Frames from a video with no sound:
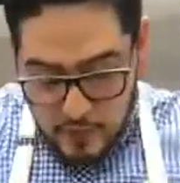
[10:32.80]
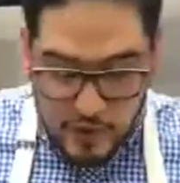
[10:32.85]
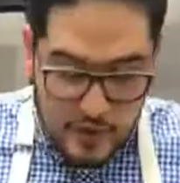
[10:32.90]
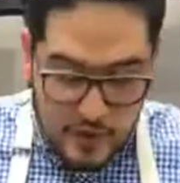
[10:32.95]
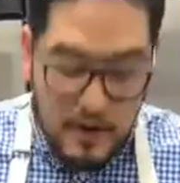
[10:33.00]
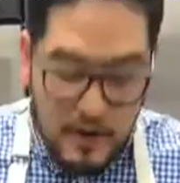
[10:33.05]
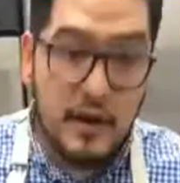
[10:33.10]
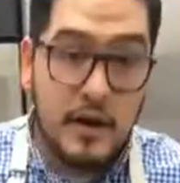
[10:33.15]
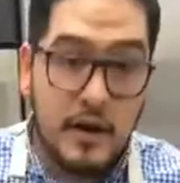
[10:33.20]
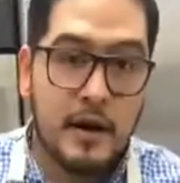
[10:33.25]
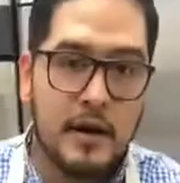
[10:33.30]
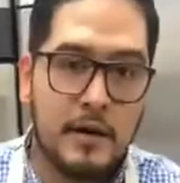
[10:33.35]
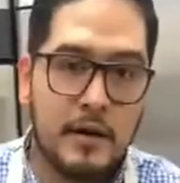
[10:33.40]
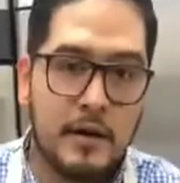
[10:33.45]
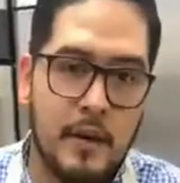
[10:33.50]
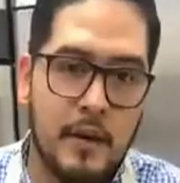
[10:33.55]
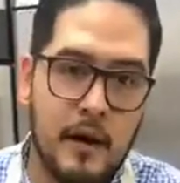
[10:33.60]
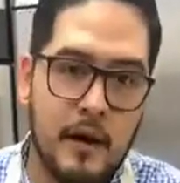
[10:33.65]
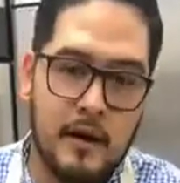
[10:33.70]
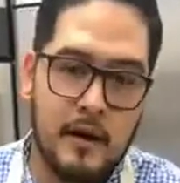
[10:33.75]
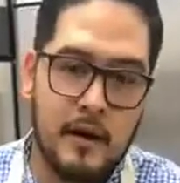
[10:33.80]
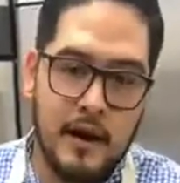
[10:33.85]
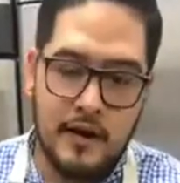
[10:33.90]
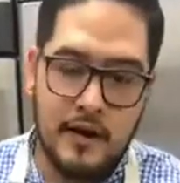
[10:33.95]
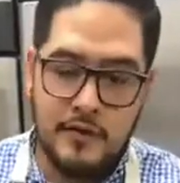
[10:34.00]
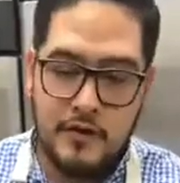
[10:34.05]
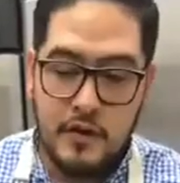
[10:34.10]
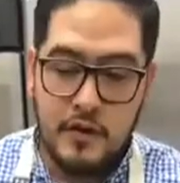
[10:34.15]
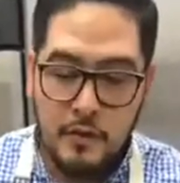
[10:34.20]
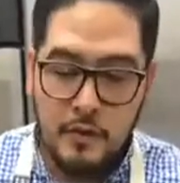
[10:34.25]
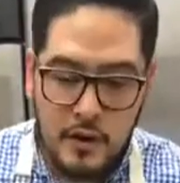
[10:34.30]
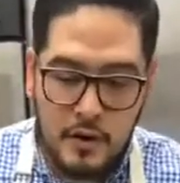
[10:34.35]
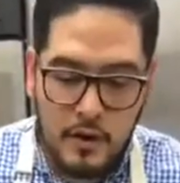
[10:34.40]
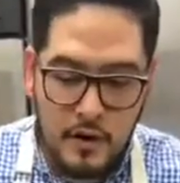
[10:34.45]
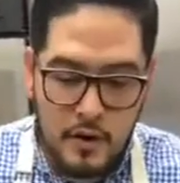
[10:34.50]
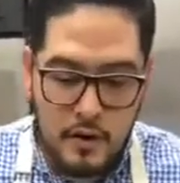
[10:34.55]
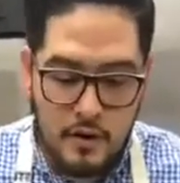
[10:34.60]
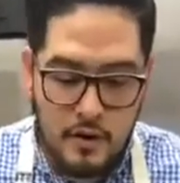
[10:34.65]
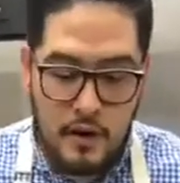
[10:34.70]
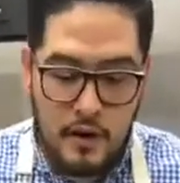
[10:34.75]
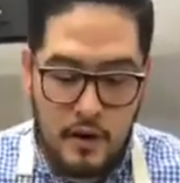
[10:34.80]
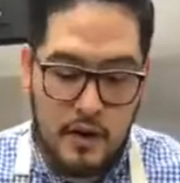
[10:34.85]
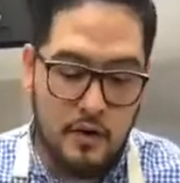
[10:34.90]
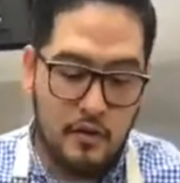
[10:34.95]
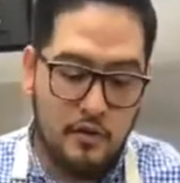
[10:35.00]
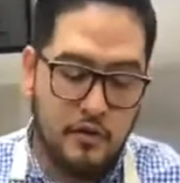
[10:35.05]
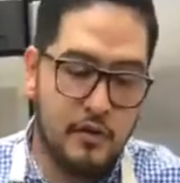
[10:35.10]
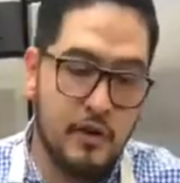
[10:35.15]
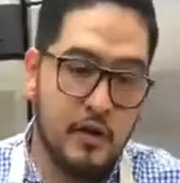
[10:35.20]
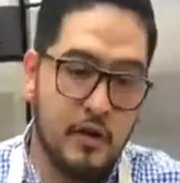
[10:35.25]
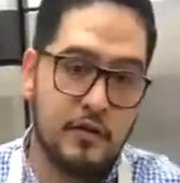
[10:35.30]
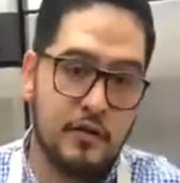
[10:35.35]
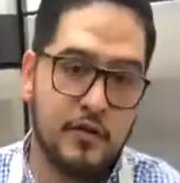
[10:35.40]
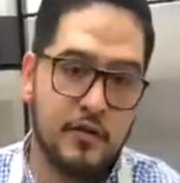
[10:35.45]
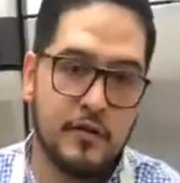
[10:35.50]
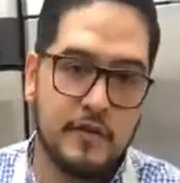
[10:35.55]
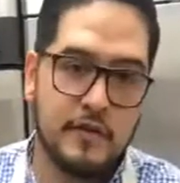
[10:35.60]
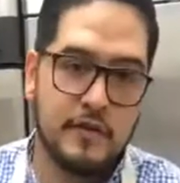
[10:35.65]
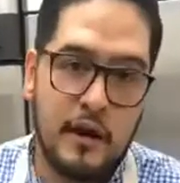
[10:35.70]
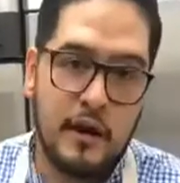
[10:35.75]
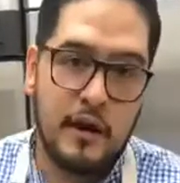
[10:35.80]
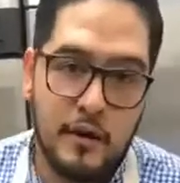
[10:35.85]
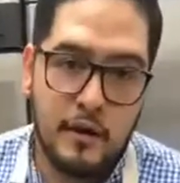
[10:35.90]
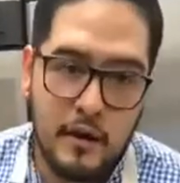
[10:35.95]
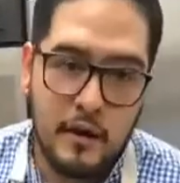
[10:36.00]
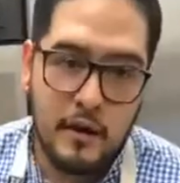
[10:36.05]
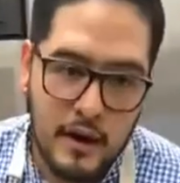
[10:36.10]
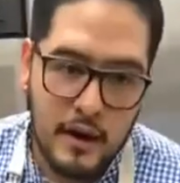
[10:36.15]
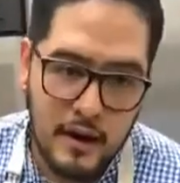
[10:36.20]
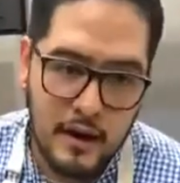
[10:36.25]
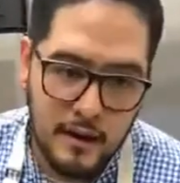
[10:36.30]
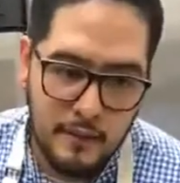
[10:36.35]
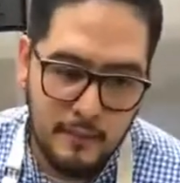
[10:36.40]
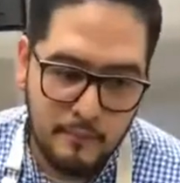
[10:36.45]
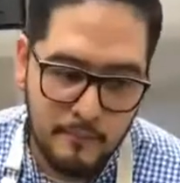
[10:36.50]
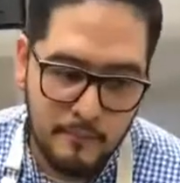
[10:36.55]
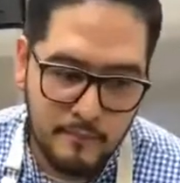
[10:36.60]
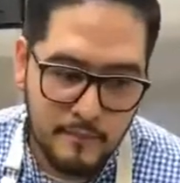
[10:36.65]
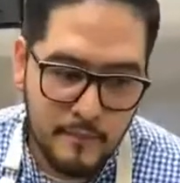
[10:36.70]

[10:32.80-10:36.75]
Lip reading: gonna cook them as you would know, like your traditional style,